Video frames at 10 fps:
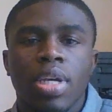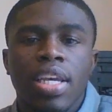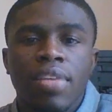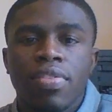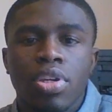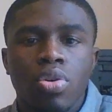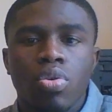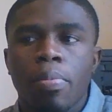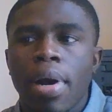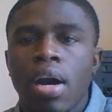giving
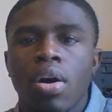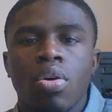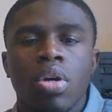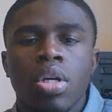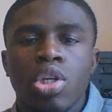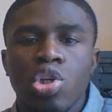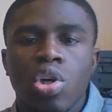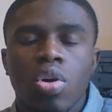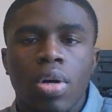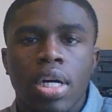you about
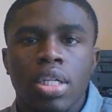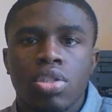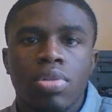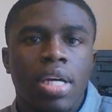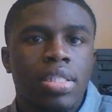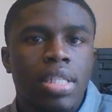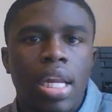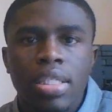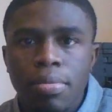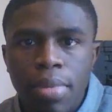
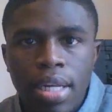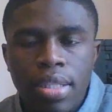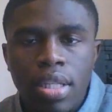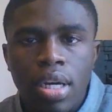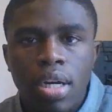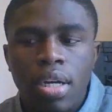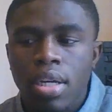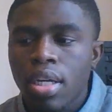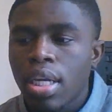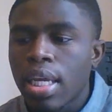$2,000 a month
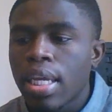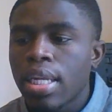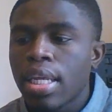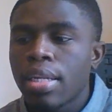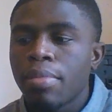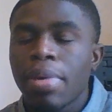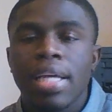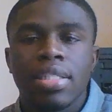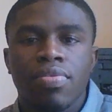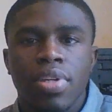in
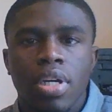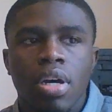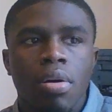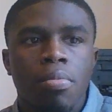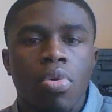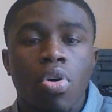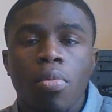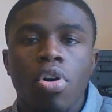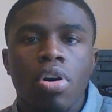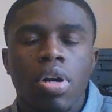passive income or
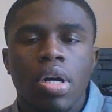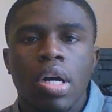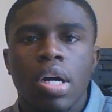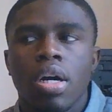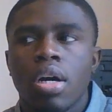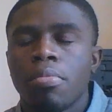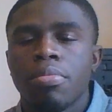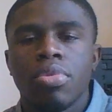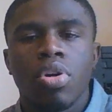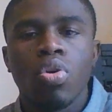more.
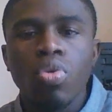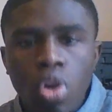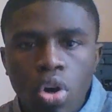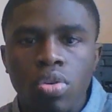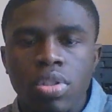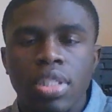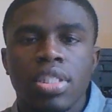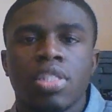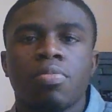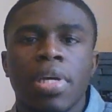Who knows?
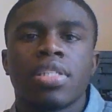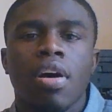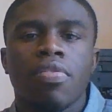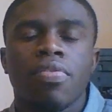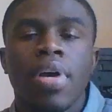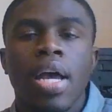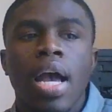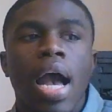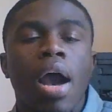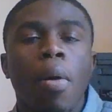It's just based off of
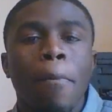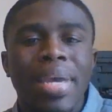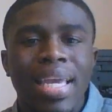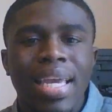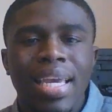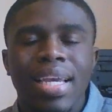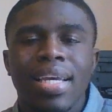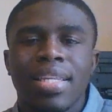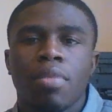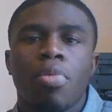how big
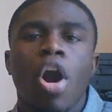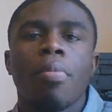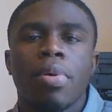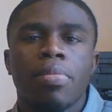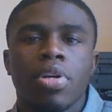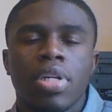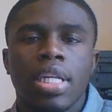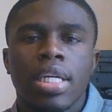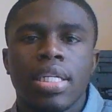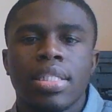the apartment
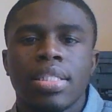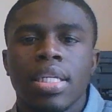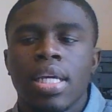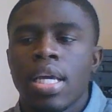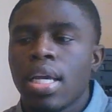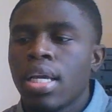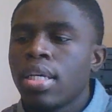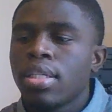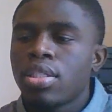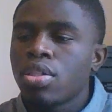building is.
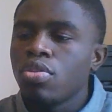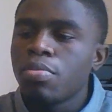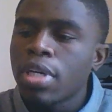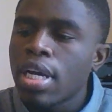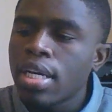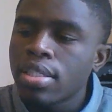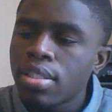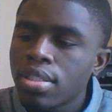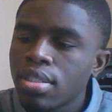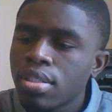Excuse me,
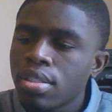guys.